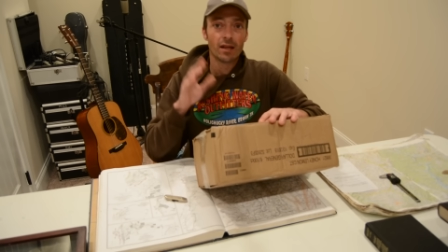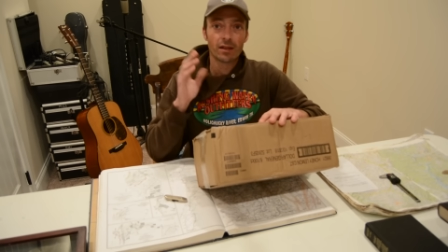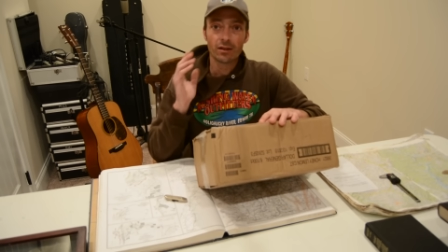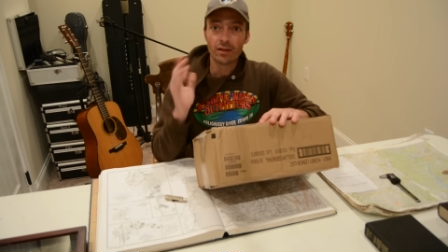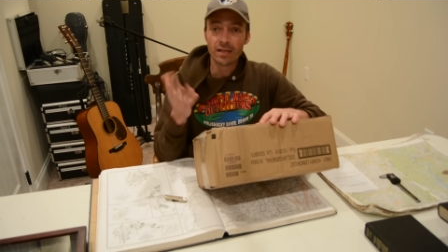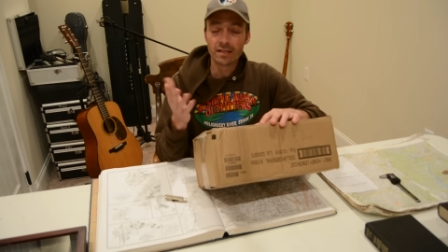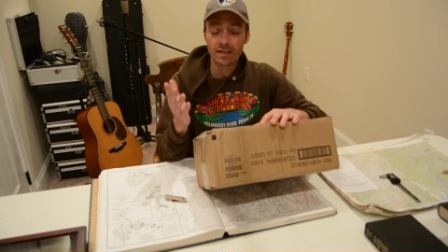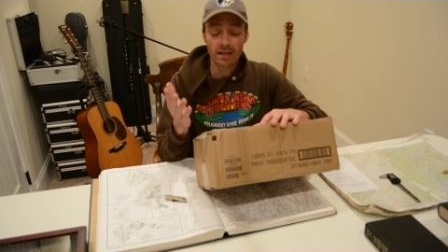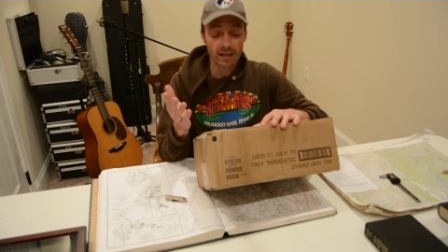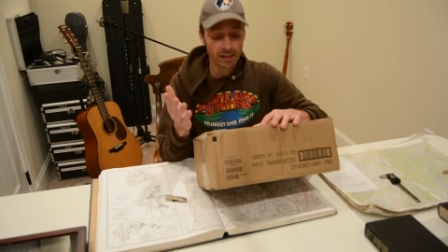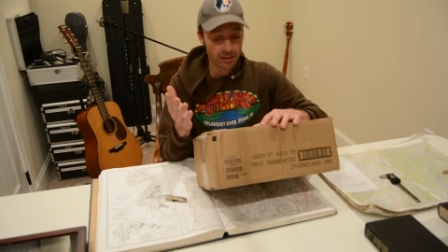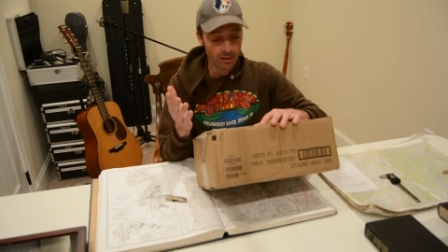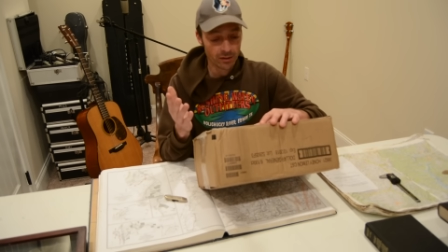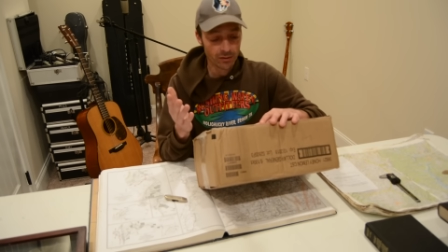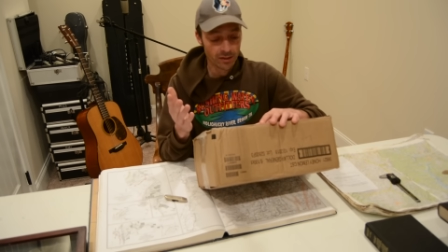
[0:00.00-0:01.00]
the least I
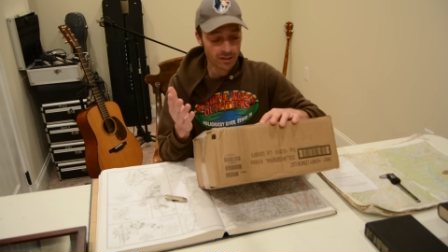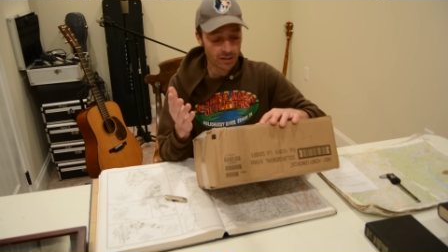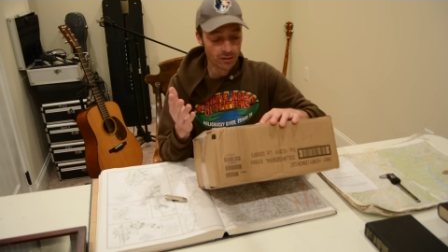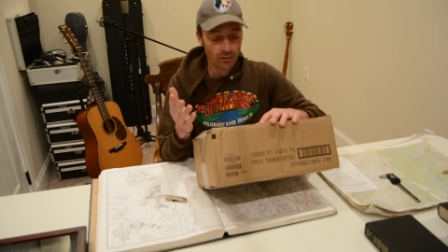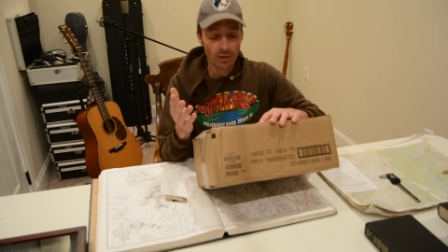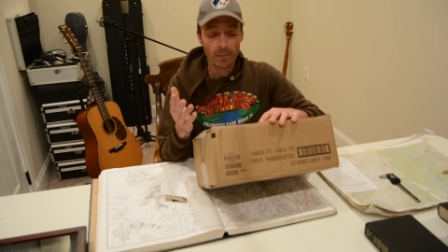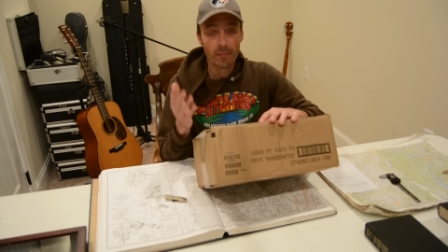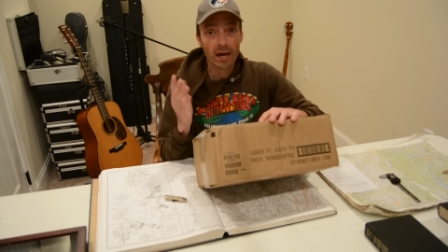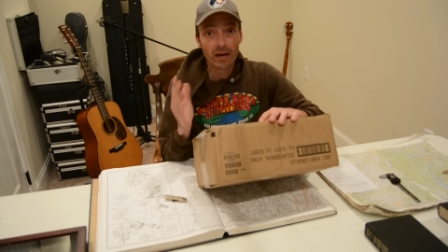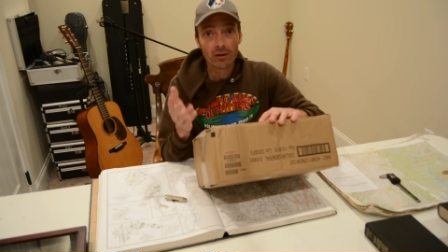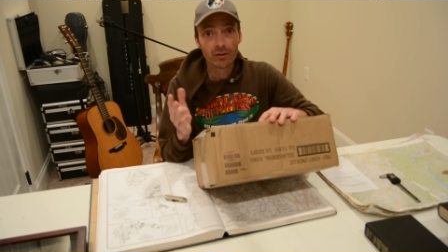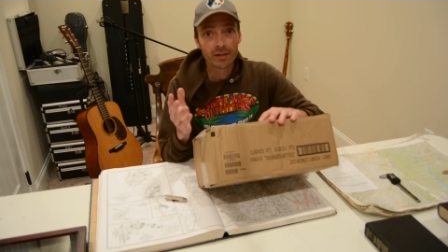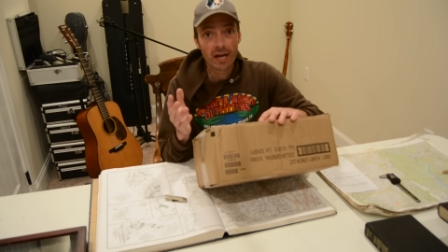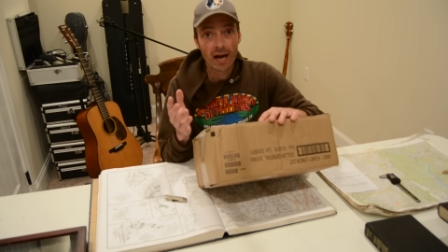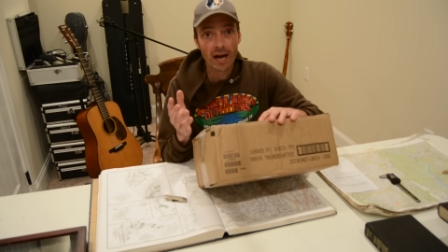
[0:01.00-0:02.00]
can do is do a
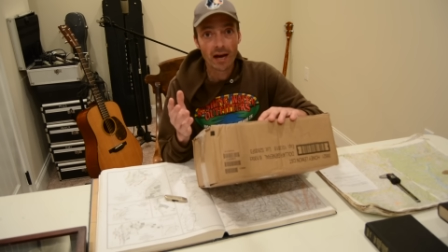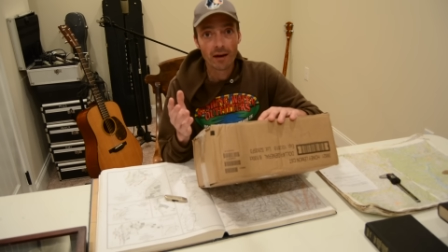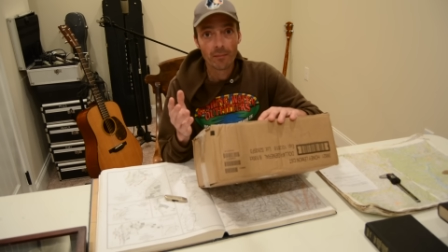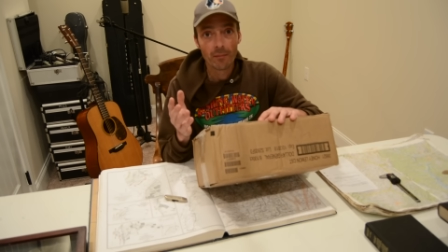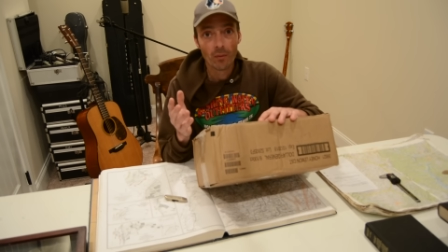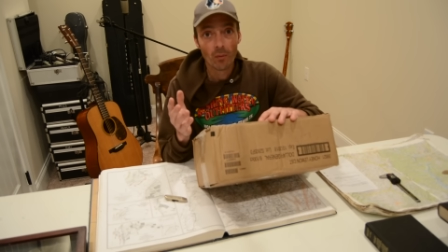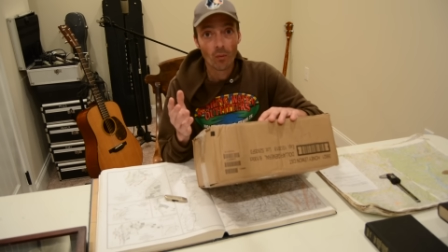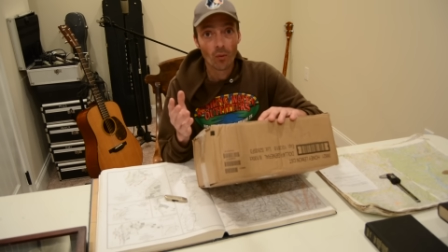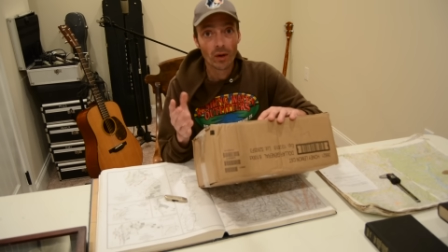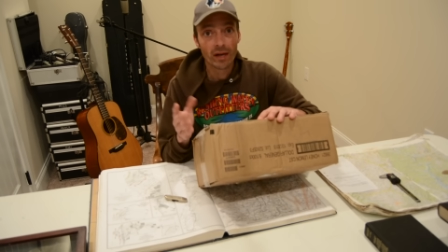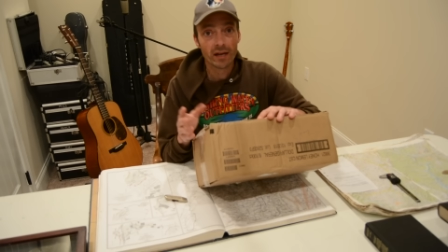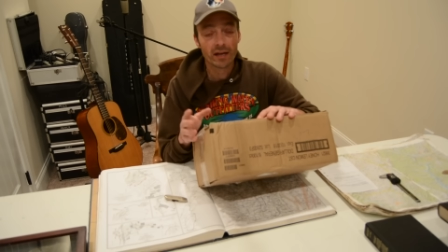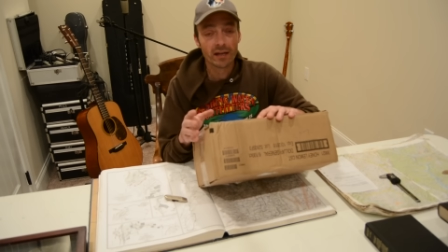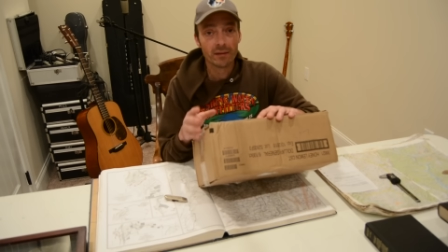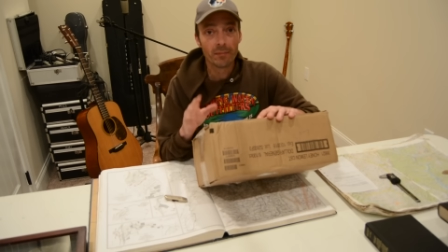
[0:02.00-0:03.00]
mail time
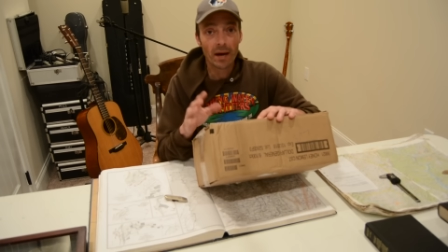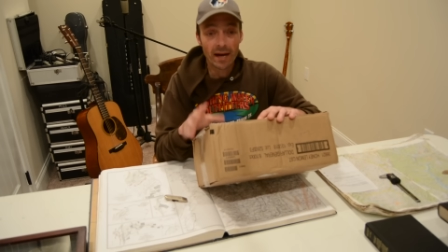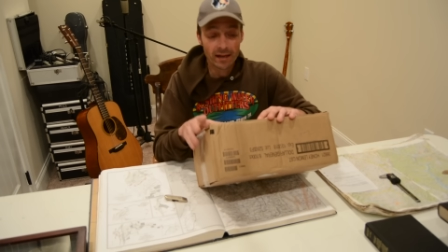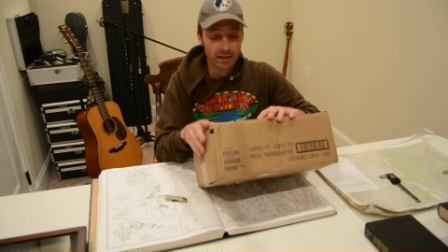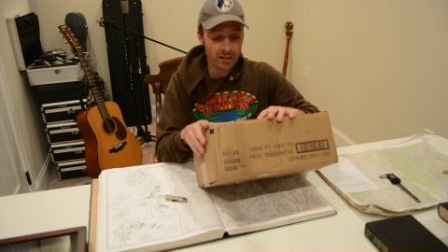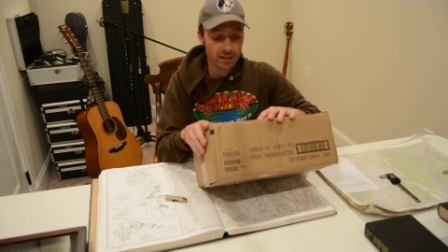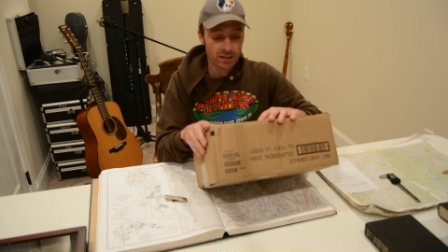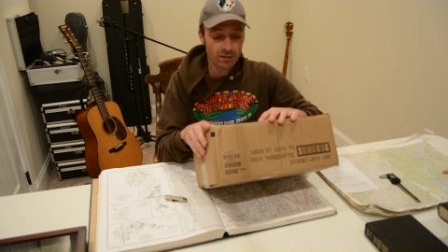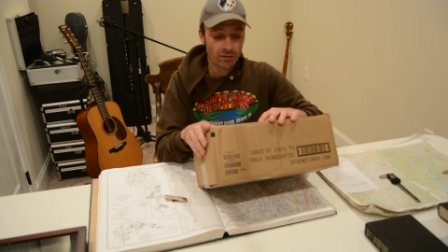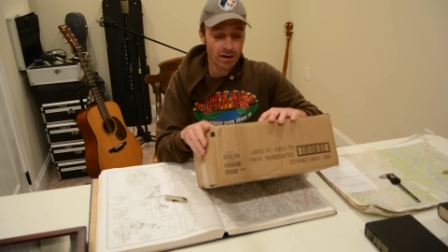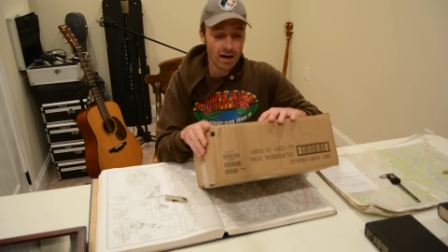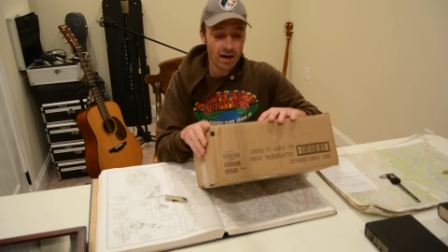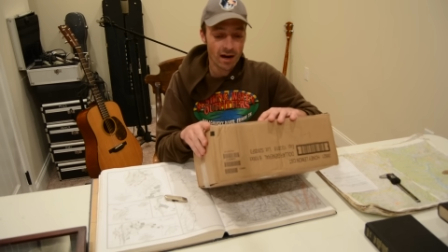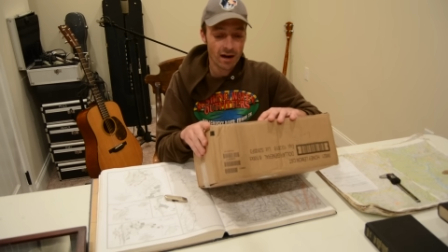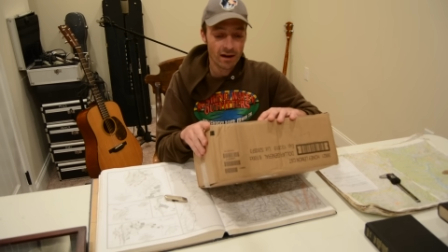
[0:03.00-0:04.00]
when packages
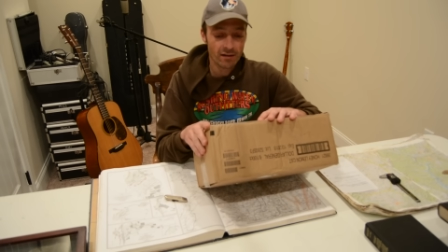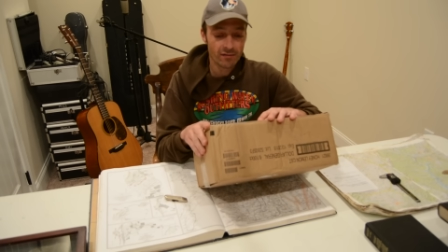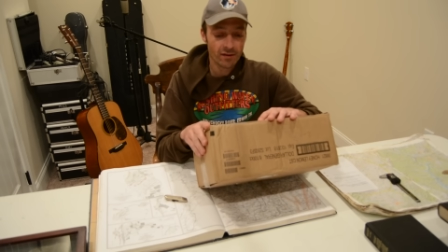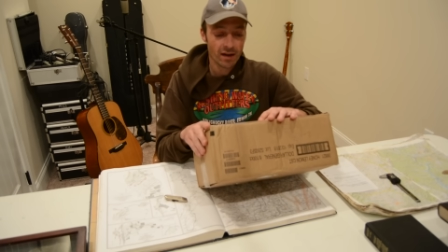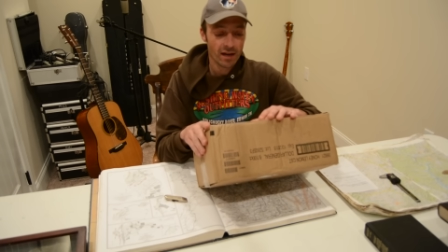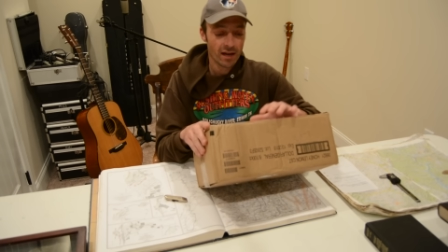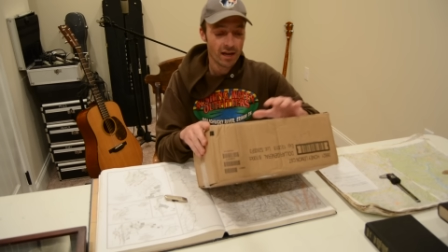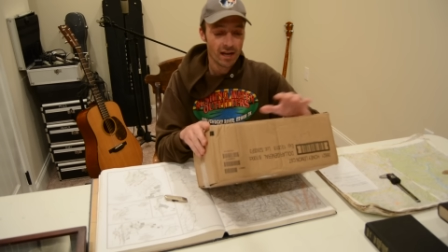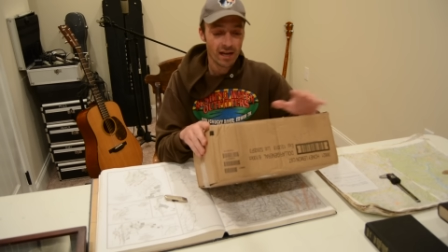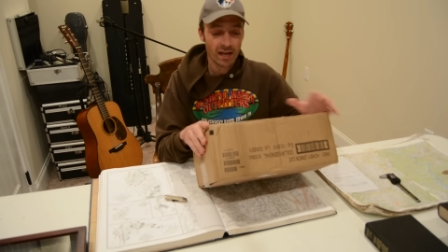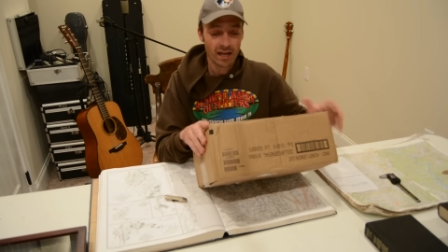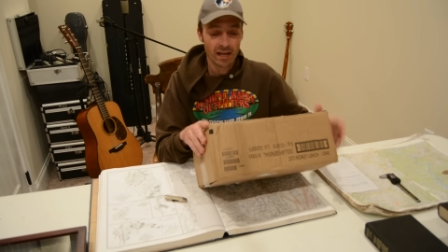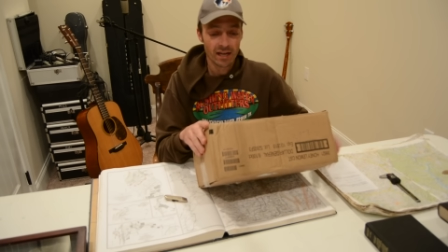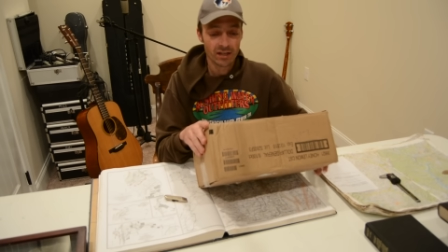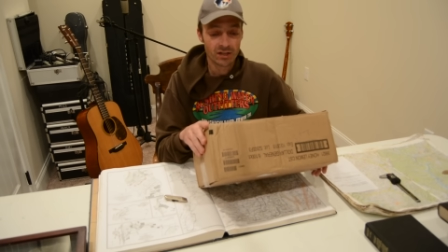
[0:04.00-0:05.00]
arrive
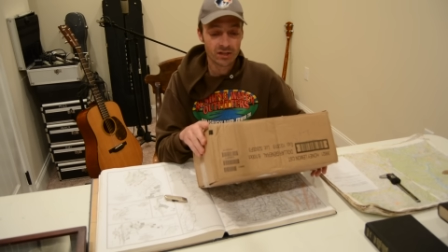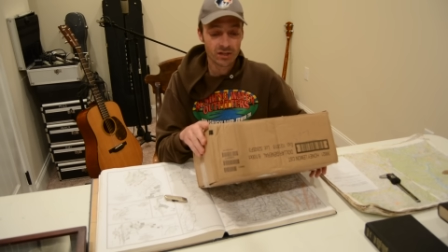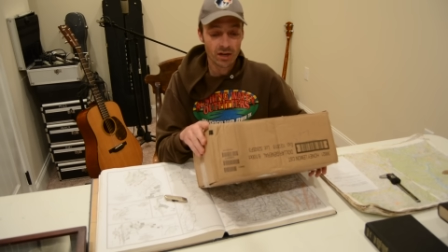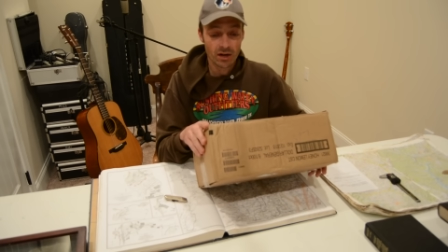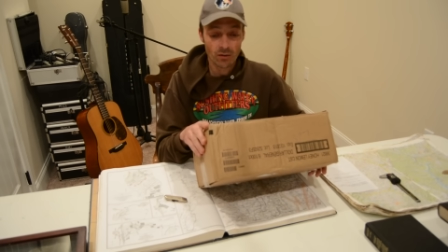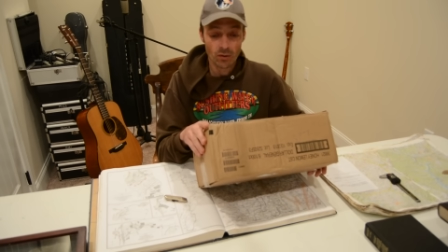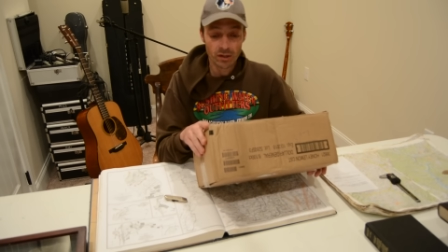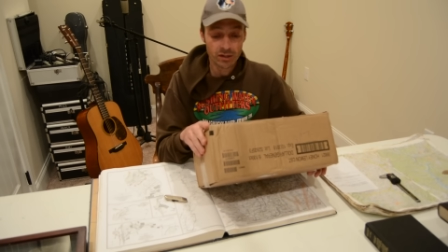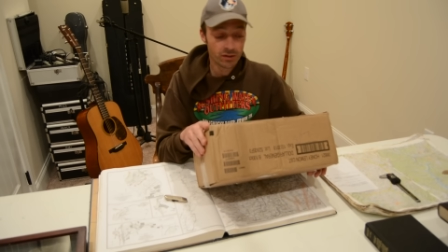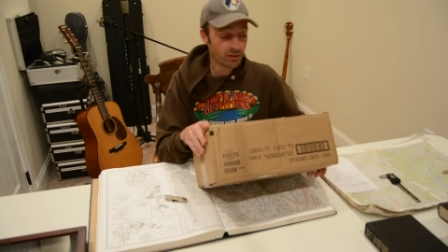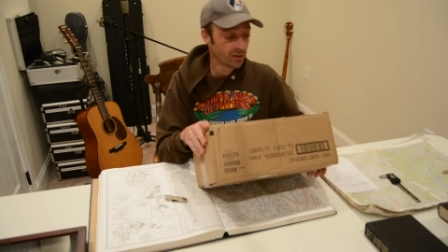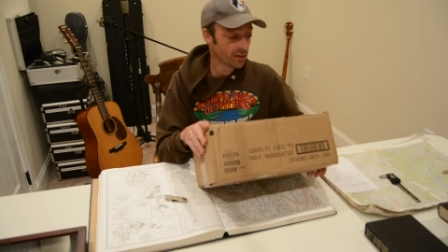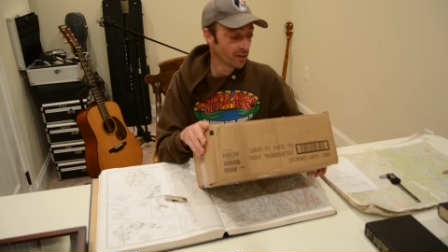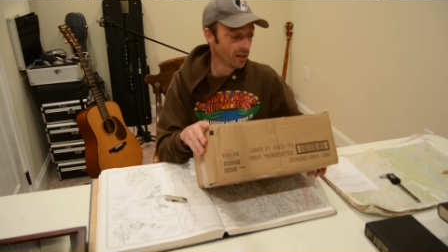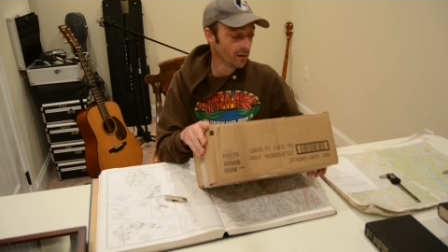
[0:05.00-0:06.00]
and share what
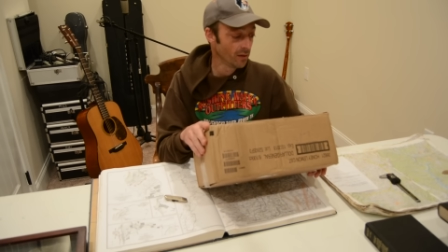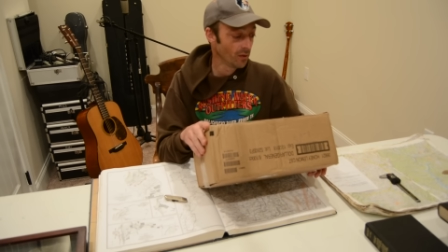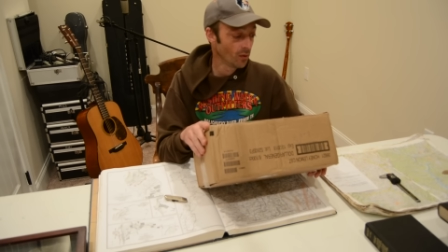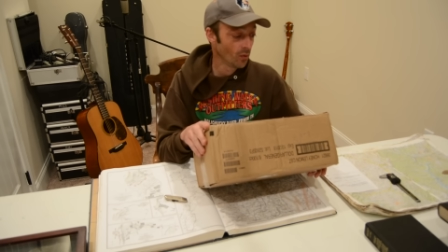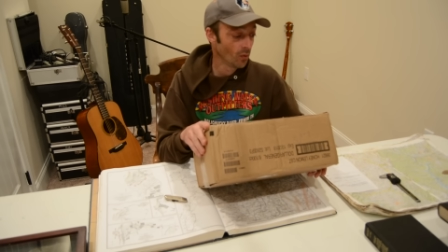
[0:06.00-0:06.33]
you sent